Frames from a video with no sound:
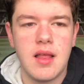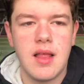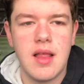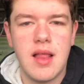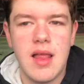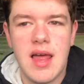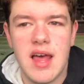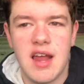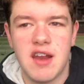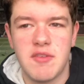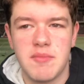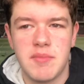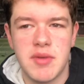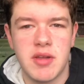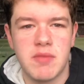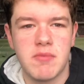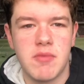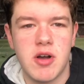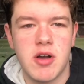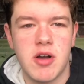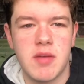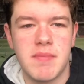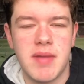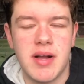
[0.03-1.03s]
Hello everybody and
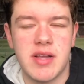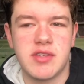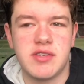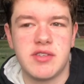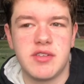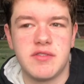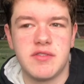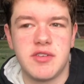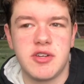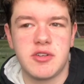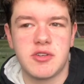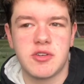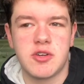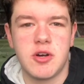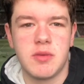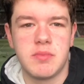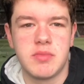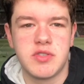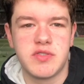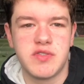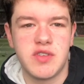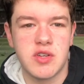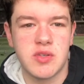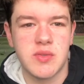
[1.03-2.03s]
welcome back to the video on
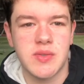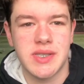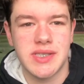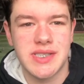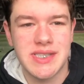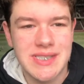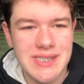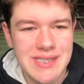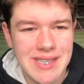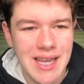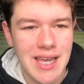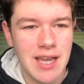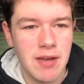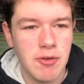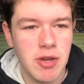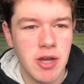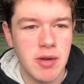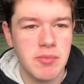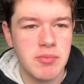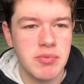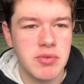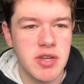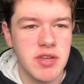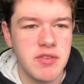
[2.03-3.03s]
Cobblers Vlog. So today we are
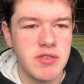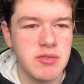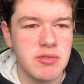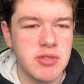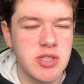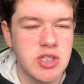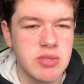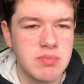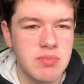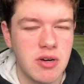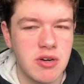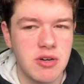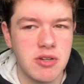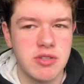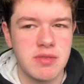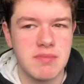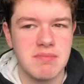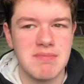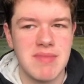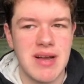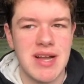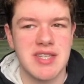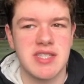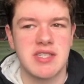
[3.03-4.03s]
previewing tomorrow's
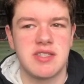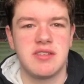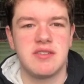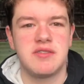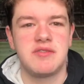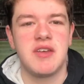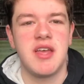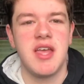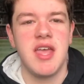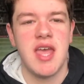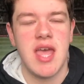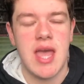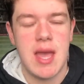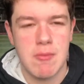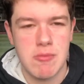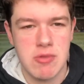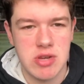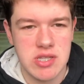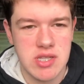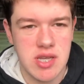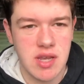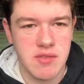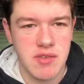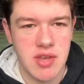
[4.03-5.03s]
massive
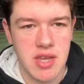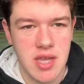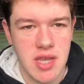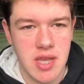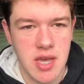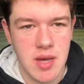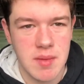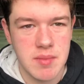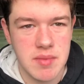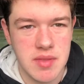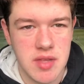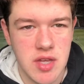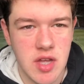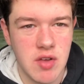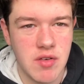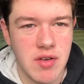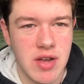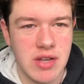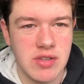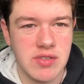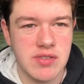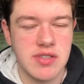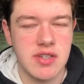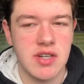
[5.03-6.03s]
Emirates FA Cup third
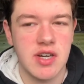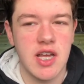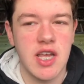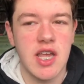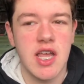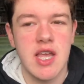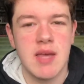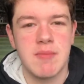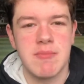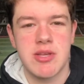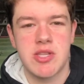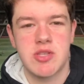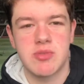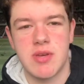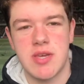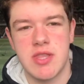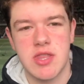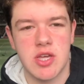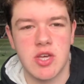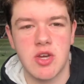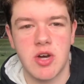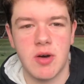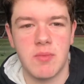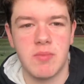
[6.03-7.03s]
round tie between
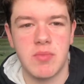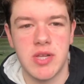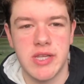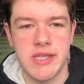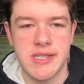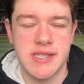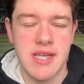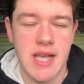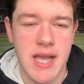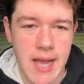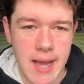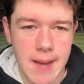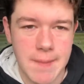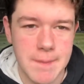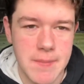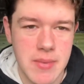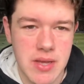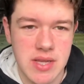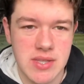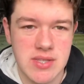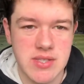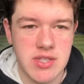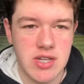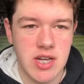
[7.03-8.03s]
the Cobblers and
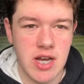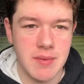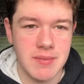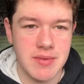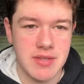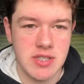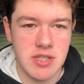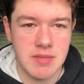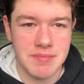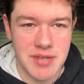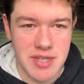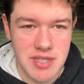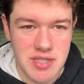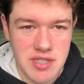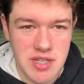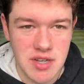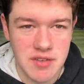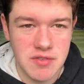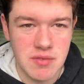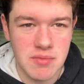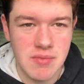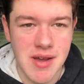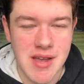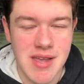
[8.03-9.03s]
Burton Albion. It's going to be a
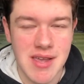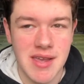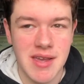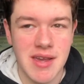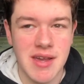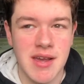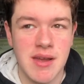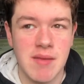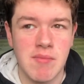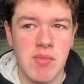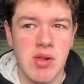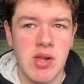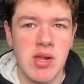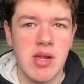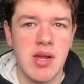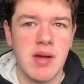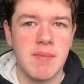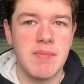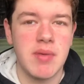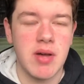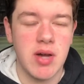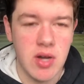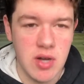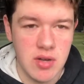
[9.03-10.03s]
tough away game,
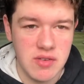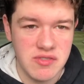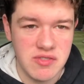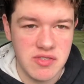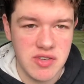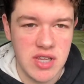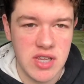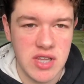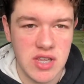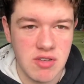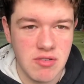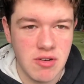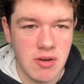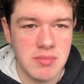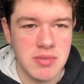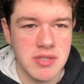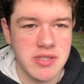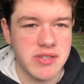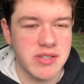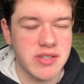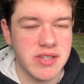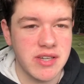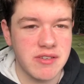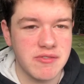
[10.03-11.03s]
but hopefully the Cobblers
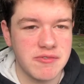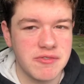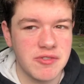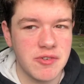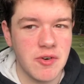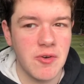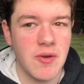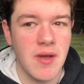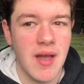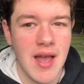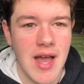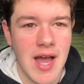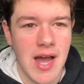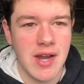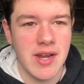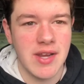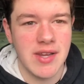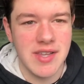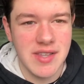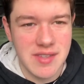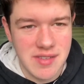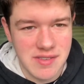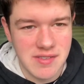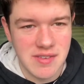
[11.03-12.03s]
can get through and
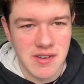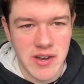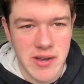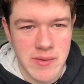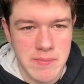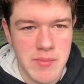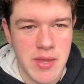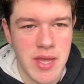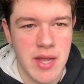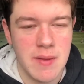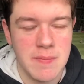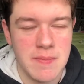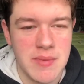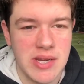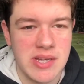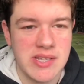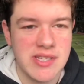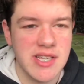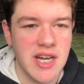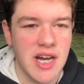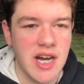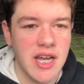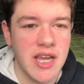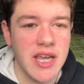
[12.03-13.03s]
this time get a big
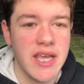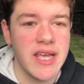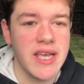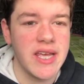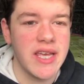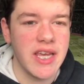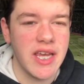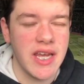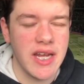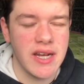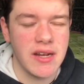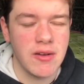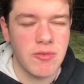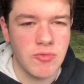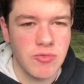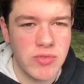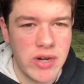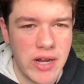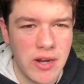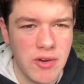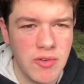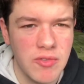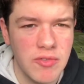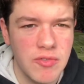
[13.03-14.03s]
tie in
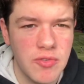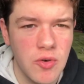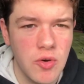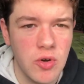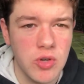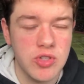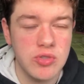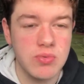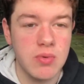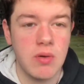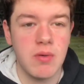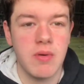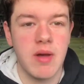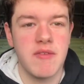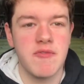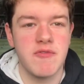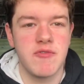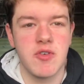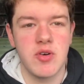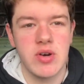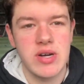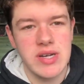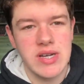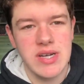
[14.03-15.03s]
round 4. So what we're waiting
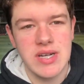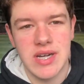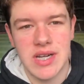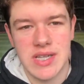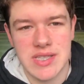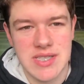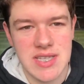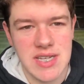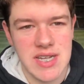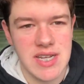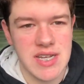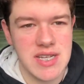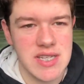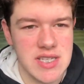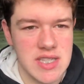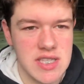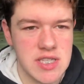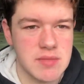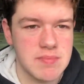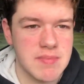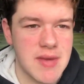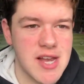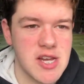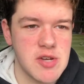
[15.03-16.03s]
for, let's get into
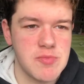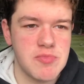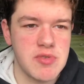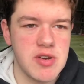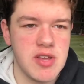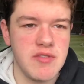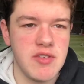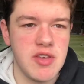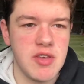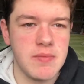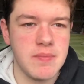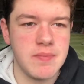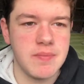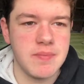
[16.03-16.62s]
this match preview.